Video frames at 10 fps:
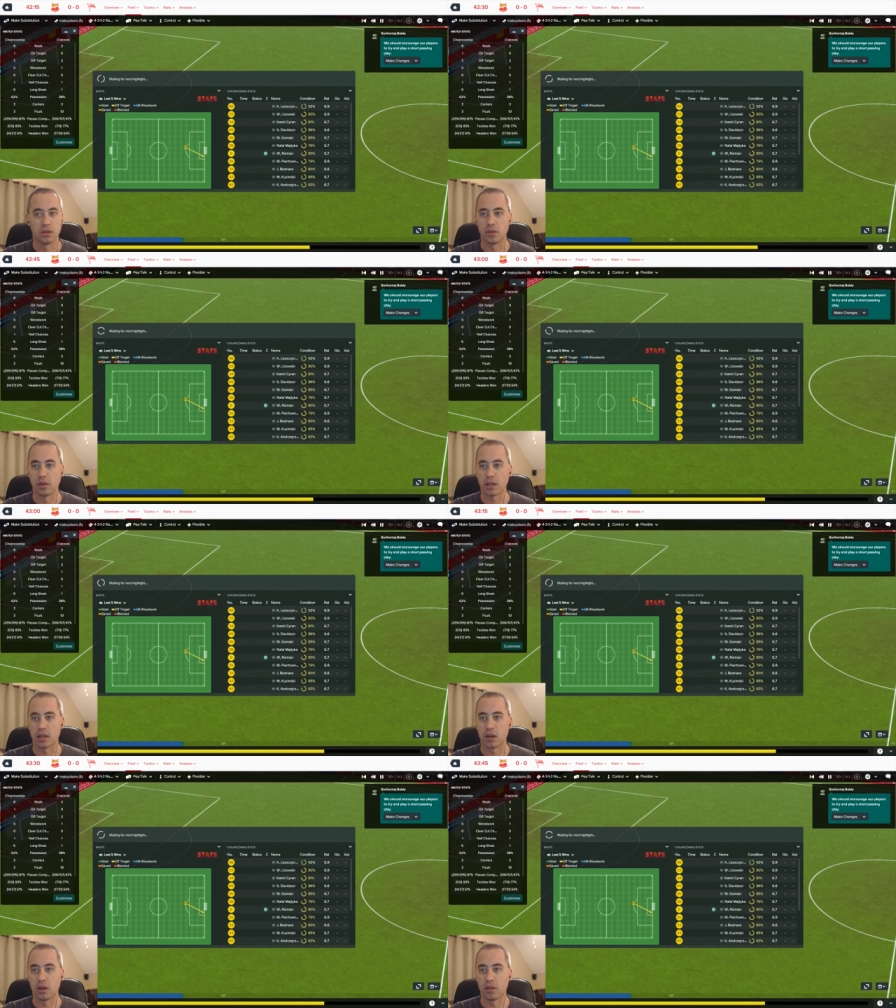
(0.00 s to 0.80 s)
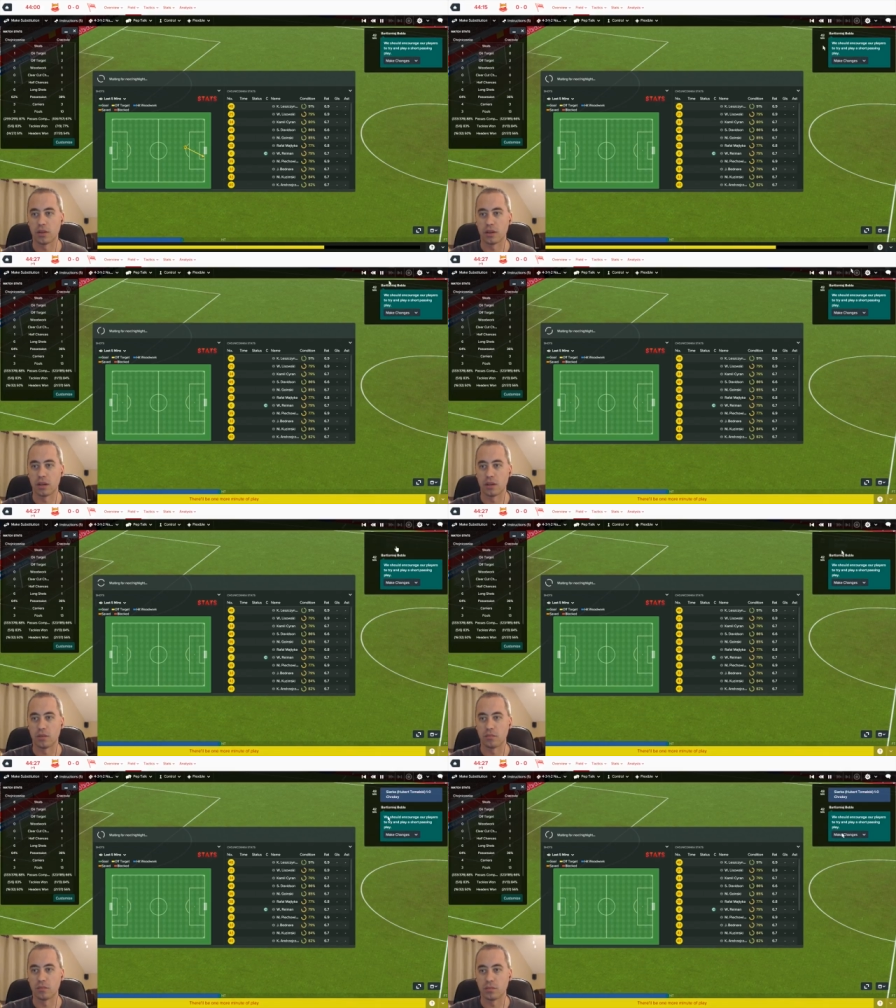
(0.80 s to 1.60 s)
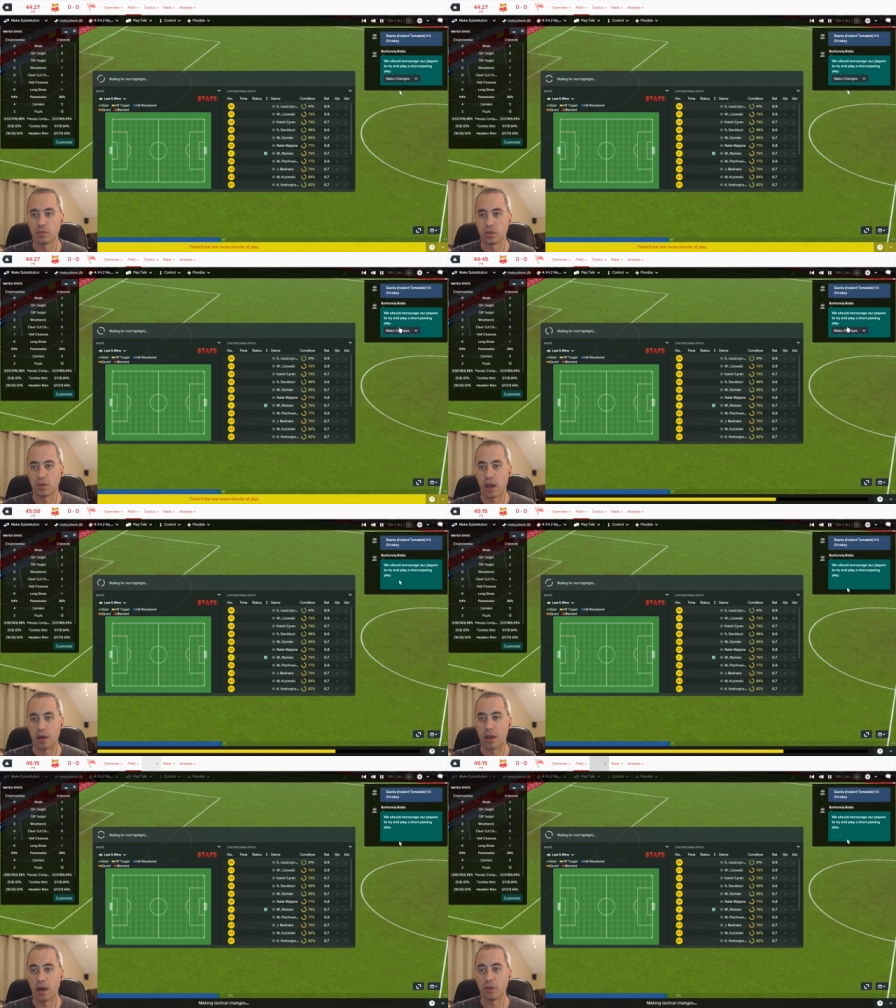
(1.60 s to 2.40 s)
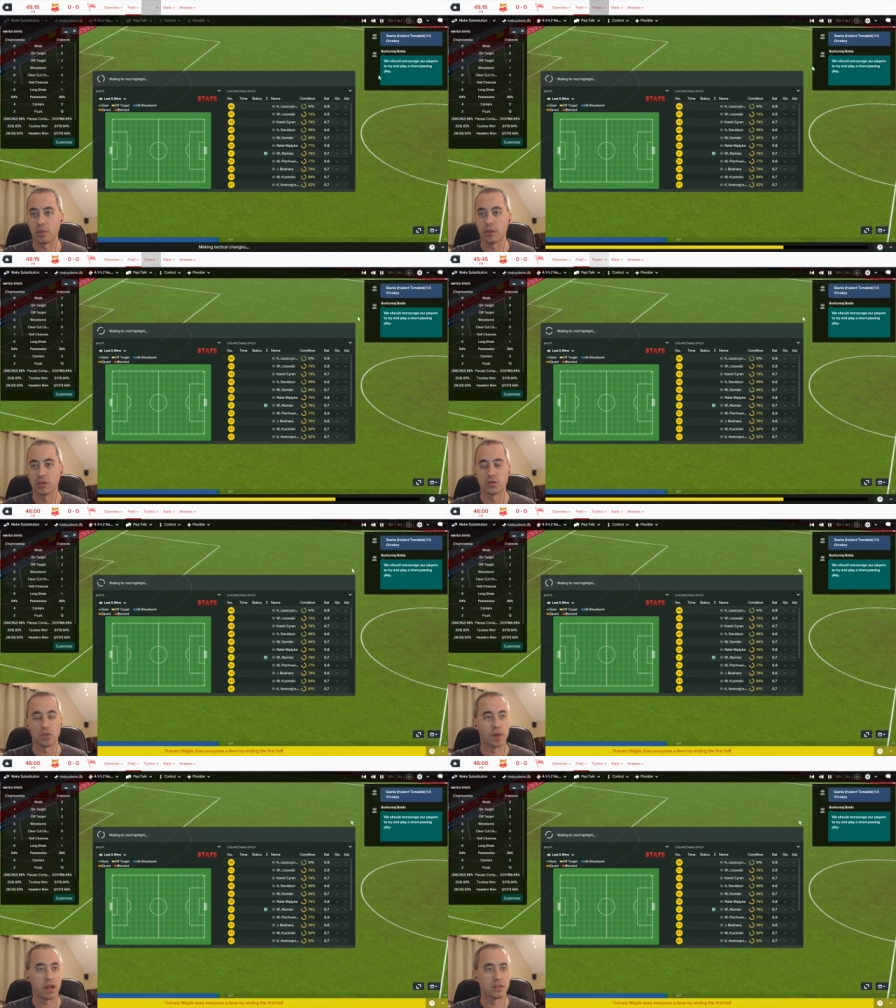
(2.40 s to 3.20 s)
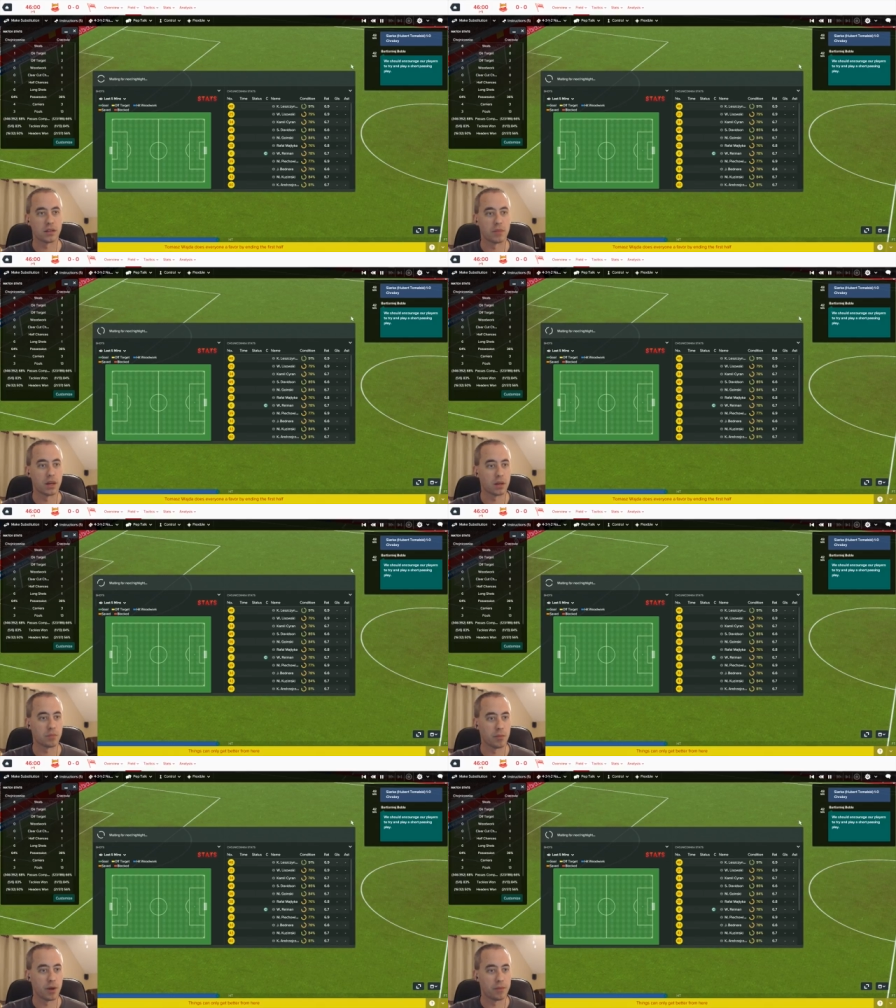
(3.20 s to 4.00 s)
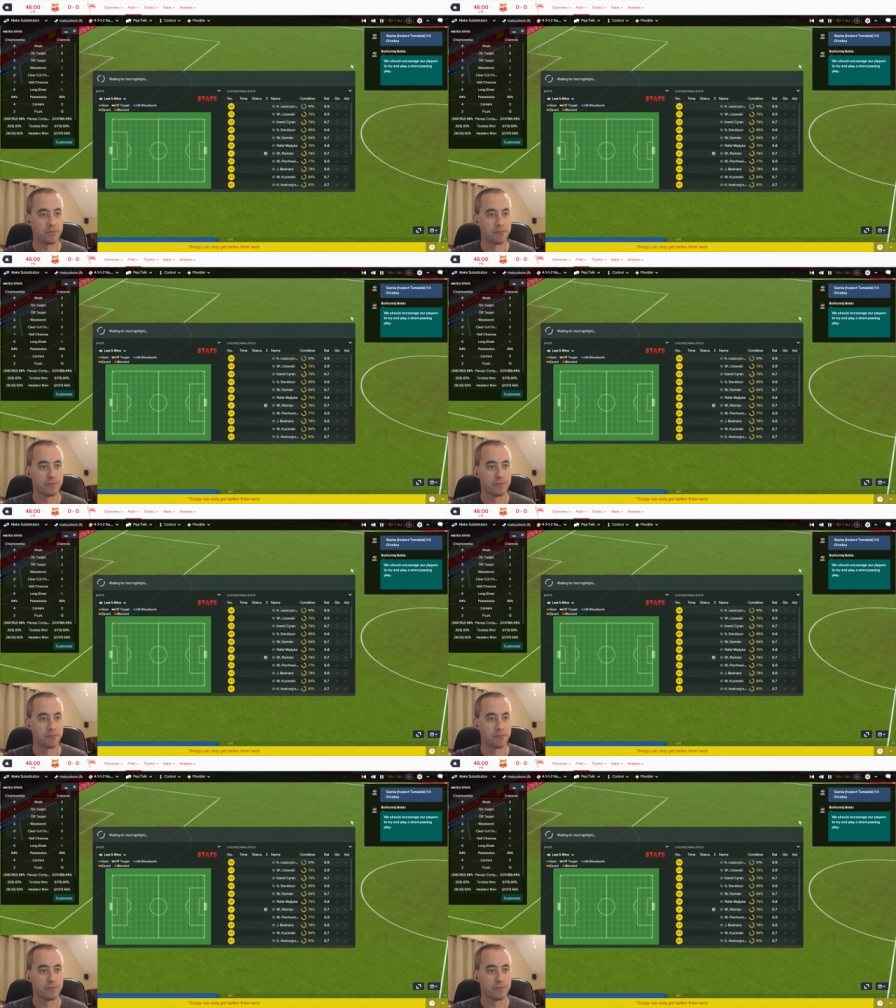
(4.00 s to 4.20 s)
Look at all the... N now, now you want to do short passing. Make up your mind.